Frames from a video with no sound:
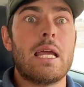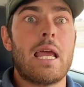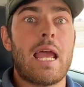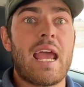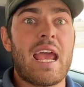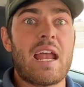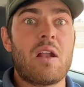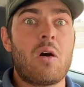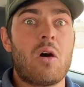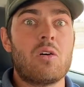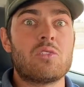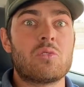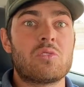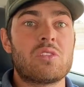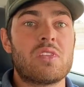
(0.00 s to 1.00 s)
and all
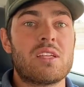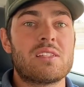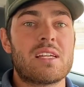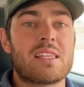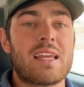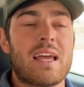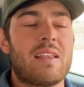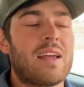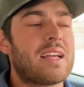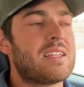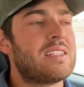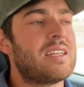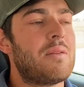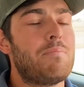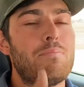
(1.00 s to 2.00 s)
sorts of things like that. Like I
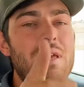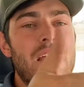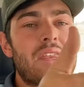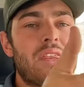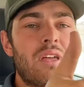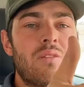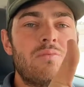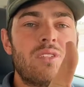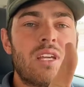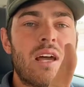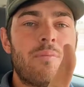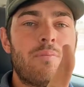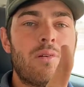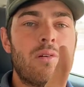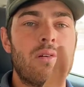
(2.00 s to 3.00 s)
said, big thumbs
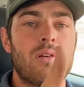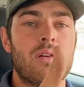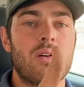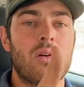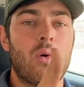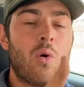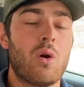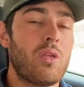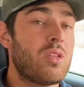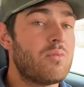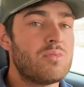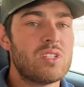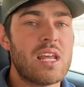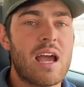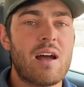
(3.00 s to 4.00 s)
up or
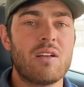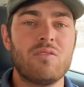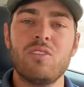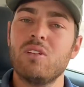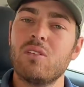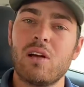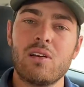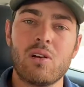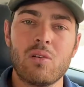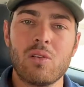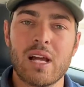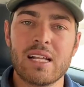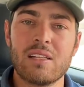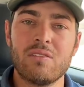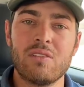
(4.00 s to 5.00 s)
thumbs down if you don't
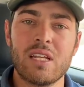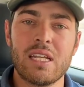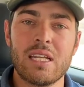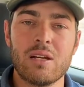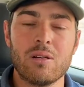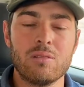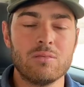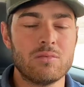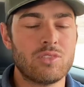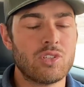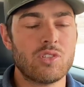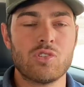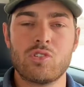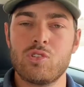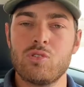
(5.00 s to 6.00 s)
like the video.
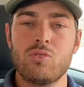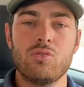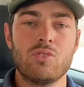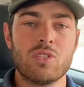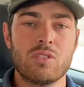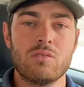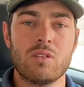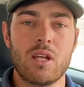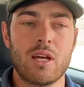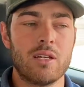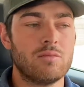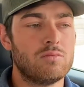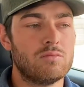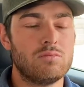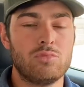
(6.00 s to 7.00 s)
Just choose and
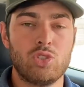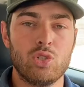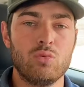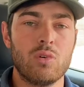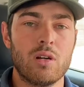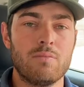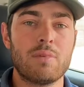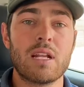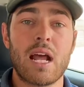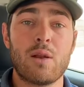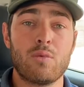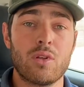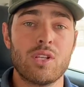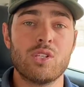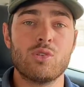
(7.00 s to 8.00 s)
do one. But I
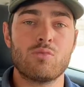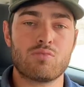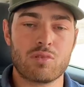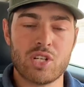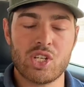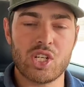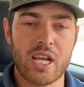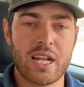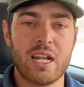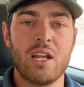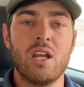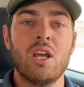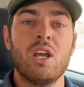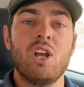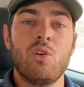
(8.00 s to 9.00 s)
really do appreciate it.
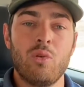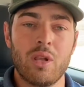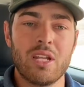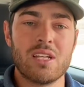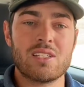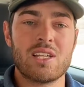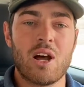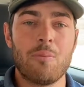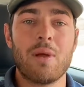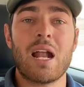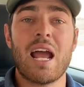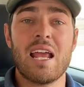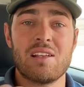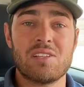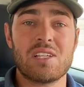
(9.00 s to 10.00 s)
Really does help. And I
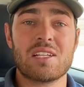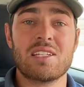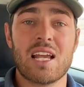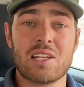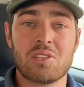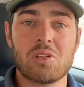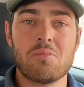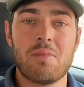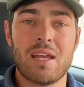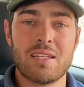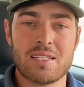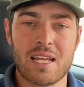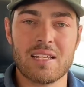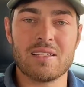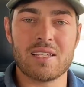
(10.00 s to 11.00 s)
have successfully made
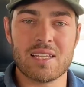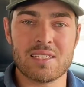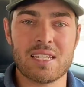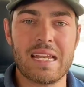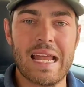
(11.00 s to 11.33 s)
10 cents a